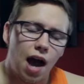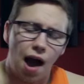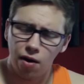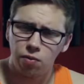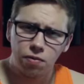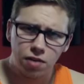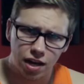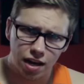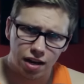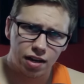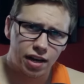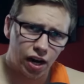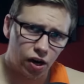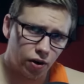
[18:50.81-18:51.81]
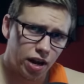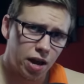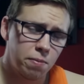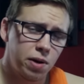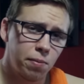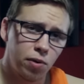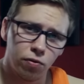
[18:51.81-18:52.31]
I don't think he could carry
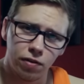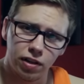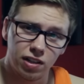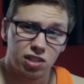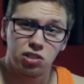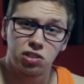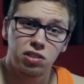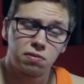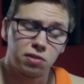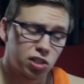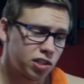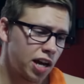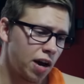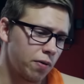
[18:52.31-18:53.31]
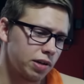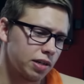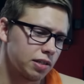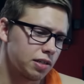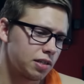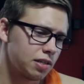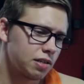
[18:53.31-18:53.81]
him in a movie. That's just how it
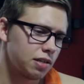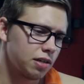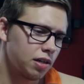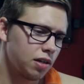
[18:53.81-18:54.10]
is.